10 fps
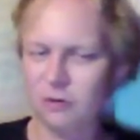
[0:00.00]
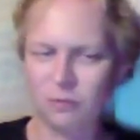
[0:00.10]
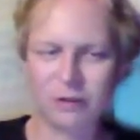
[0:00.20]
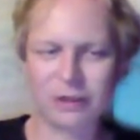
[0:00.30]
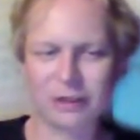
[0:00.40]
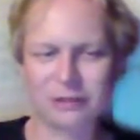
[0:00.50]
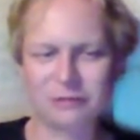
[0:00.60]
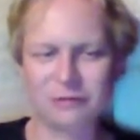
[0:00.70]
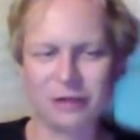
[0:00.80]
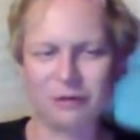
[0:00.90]
We can't
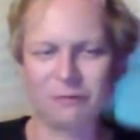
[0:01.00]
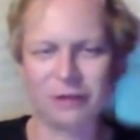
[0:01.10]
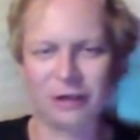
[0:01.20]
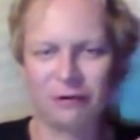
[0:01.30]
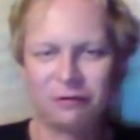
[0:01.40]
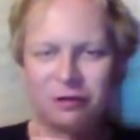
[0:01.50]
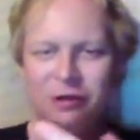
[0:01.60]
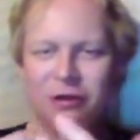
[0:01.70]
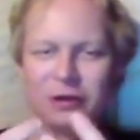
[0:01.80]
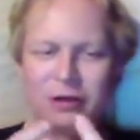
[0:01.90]
do that without
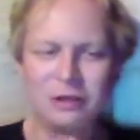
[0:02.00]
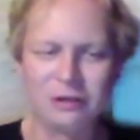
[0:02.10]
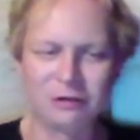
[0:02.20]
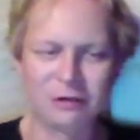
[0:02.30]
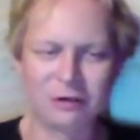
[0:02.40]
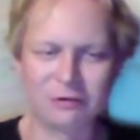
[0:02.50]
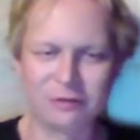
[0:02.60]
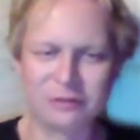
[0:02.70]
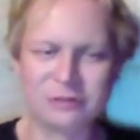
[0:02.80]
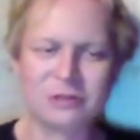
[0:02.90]
inner
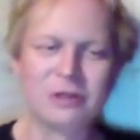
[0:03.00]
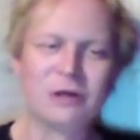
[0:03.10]
knowledge.